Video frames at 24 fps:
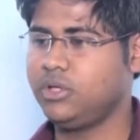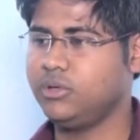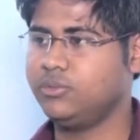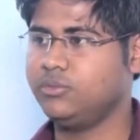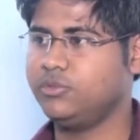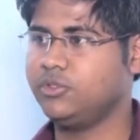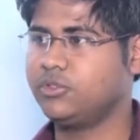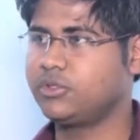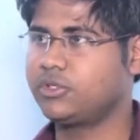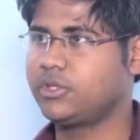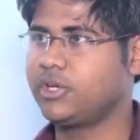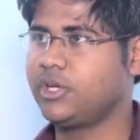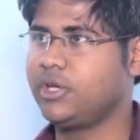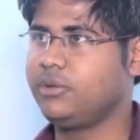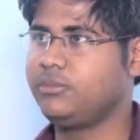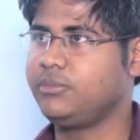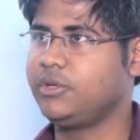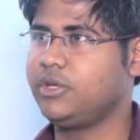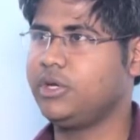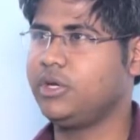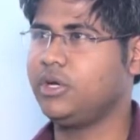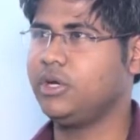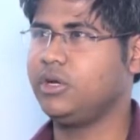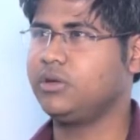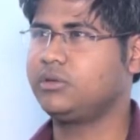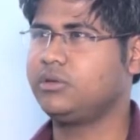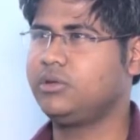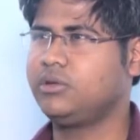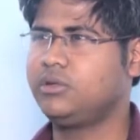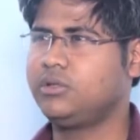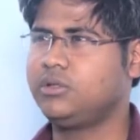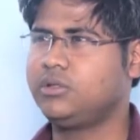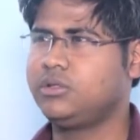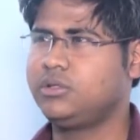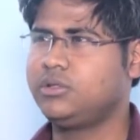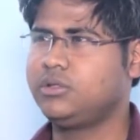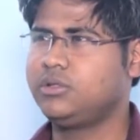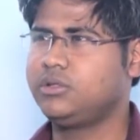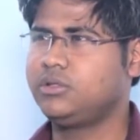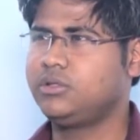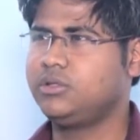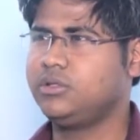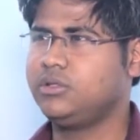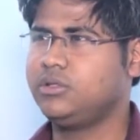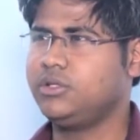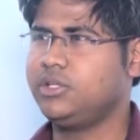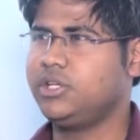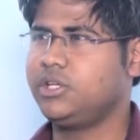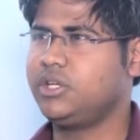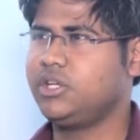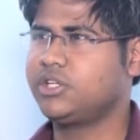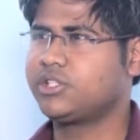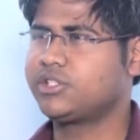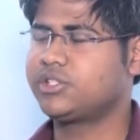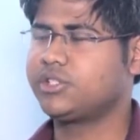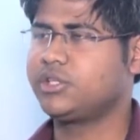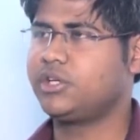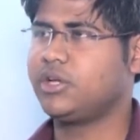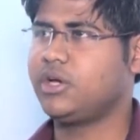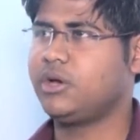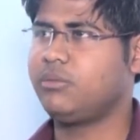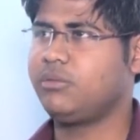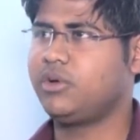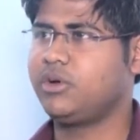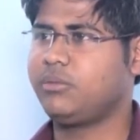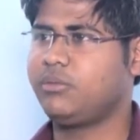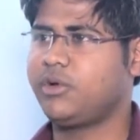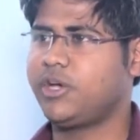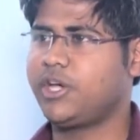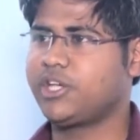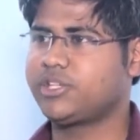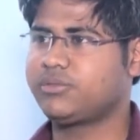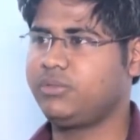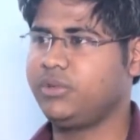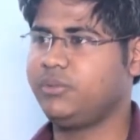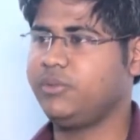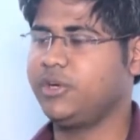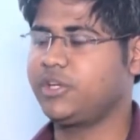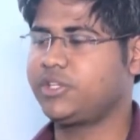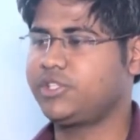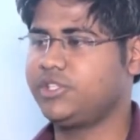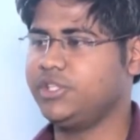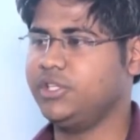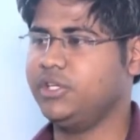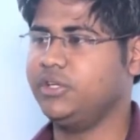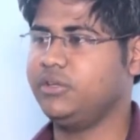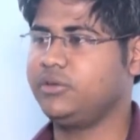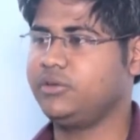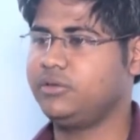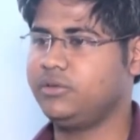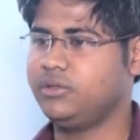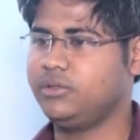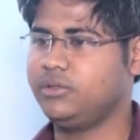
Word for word: A book named uh, English Grammar by S P Bakshi.